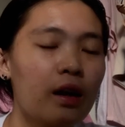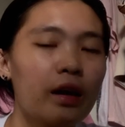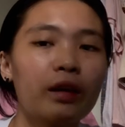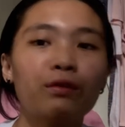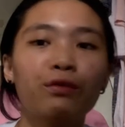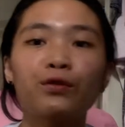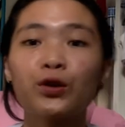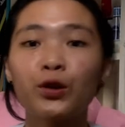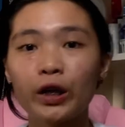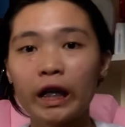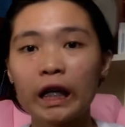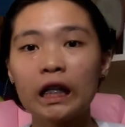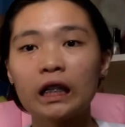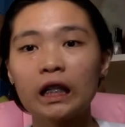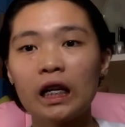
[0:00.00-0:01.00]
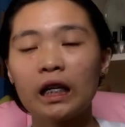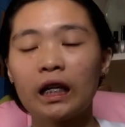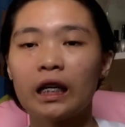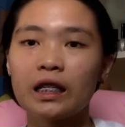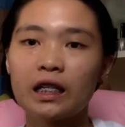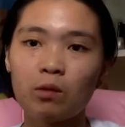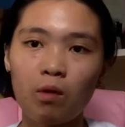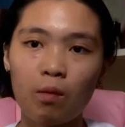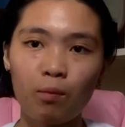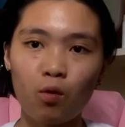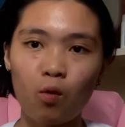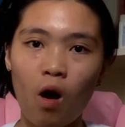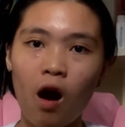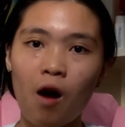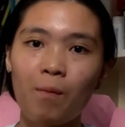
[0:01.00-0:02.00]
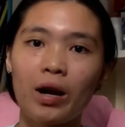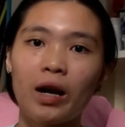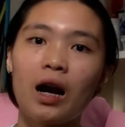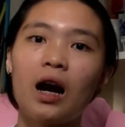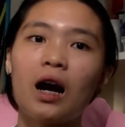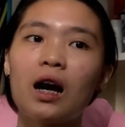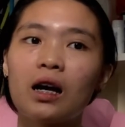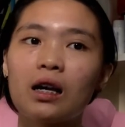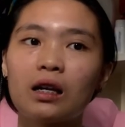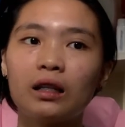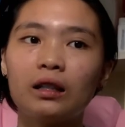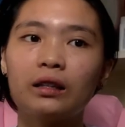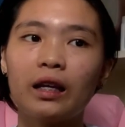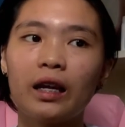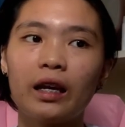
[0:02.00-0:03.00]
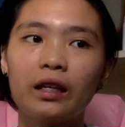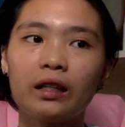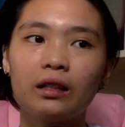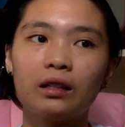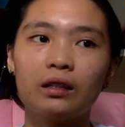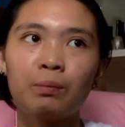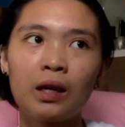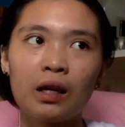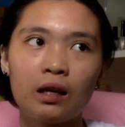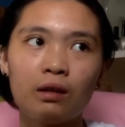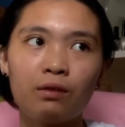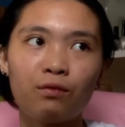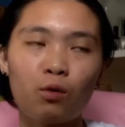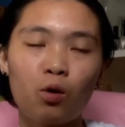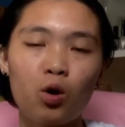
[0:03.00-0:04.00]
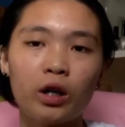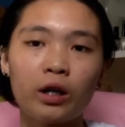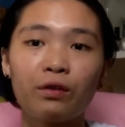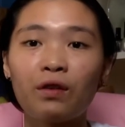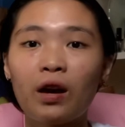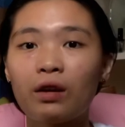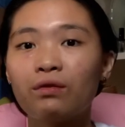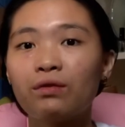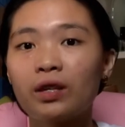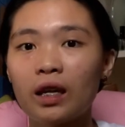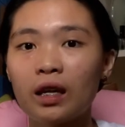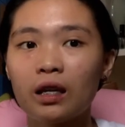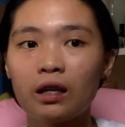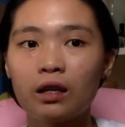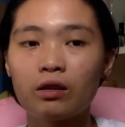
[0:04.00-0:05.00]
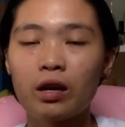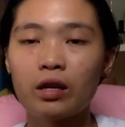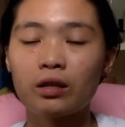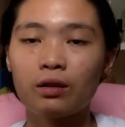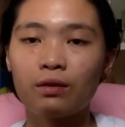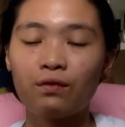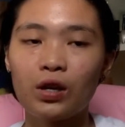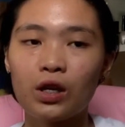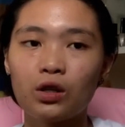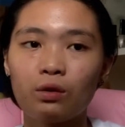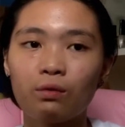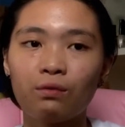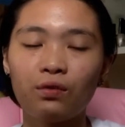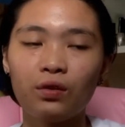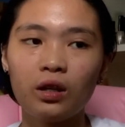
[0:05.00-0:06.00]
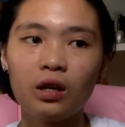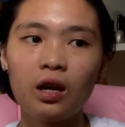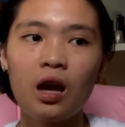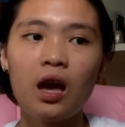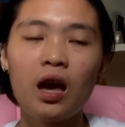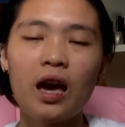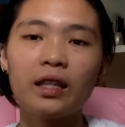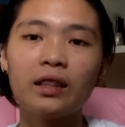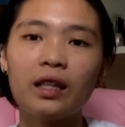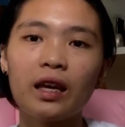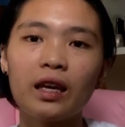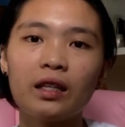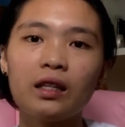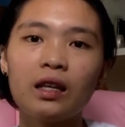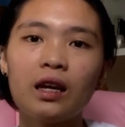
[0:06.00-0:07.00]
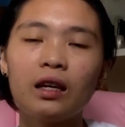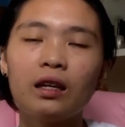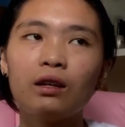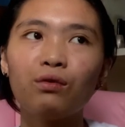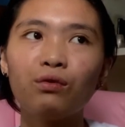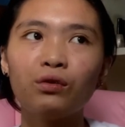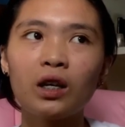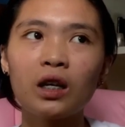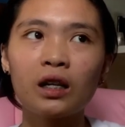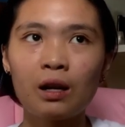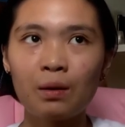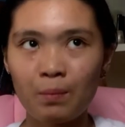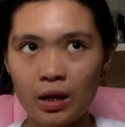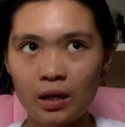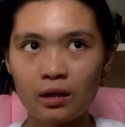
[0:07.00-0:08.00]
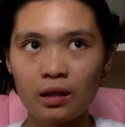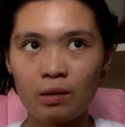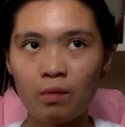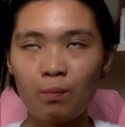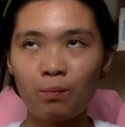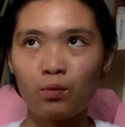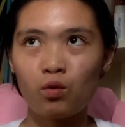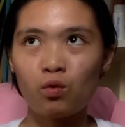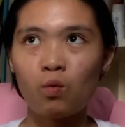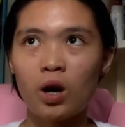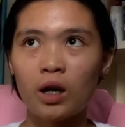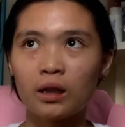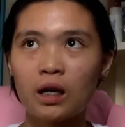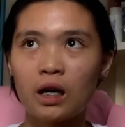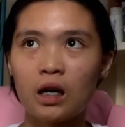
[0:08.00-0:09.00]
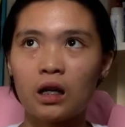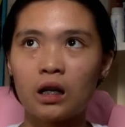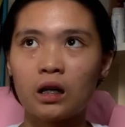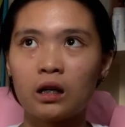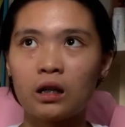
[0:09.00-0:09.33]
If sure ka na talaga na sa Makuha ka mag-aaral, then pay for the 5K reservation fee. And then, if naglabas si Makuha ng,